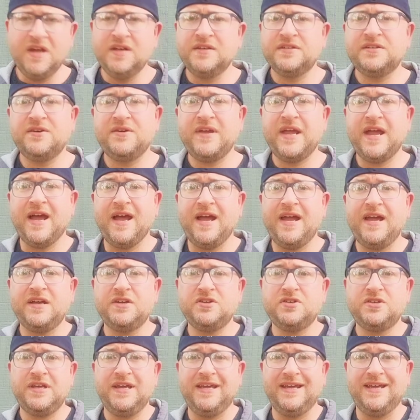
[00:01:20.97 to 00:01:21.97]
so yeah, I
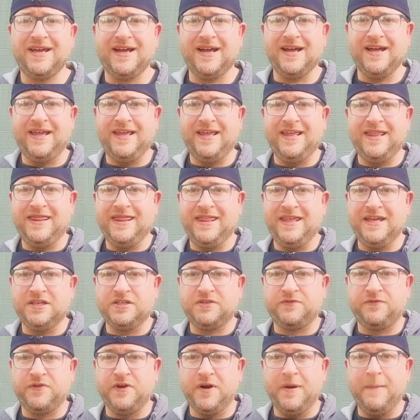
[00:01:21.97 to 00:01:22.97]
actually got
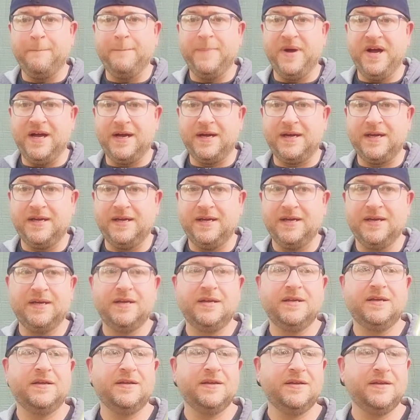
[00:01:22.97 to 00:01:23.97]
this for a buck.
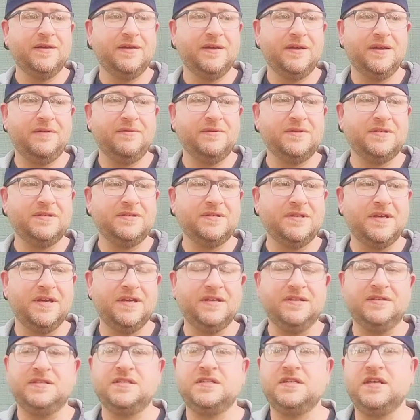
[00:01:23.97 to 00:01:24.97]
It was
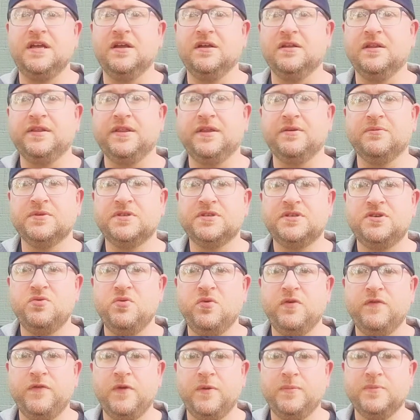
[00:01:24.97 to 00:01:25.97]
a steal. There was
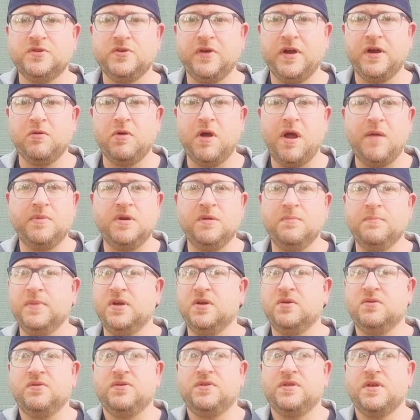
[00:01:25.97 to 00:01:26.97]
two of them, so I grabbed them
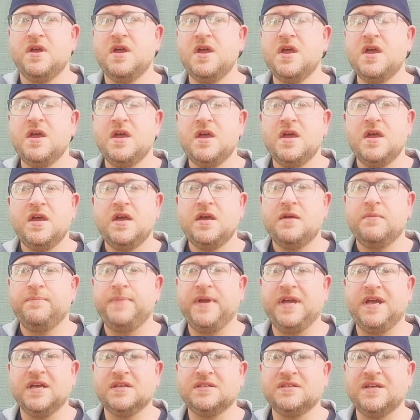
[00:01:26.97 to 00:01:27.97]
both,
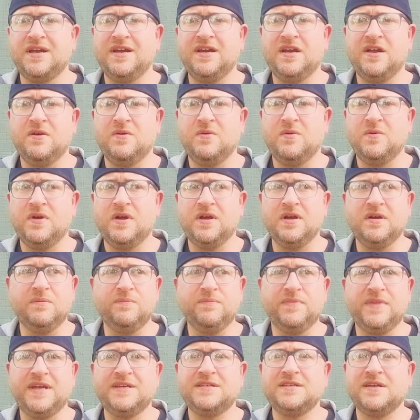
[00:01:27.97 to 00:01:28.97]
because I know
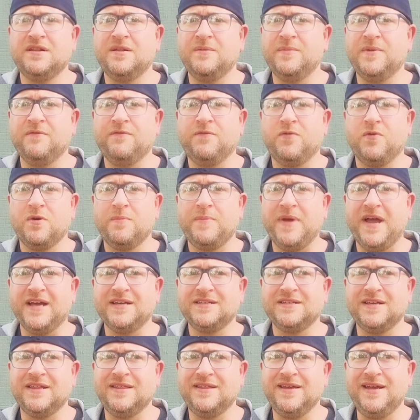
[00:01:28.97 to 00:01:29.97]
they sell them in four
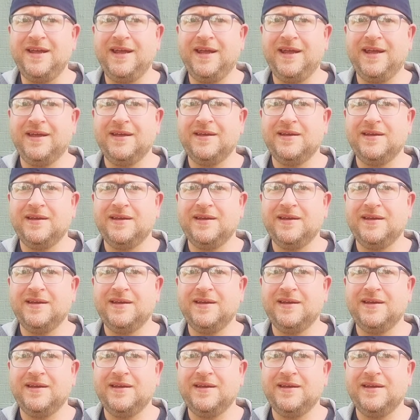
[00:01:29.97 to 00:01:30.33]
packs. I think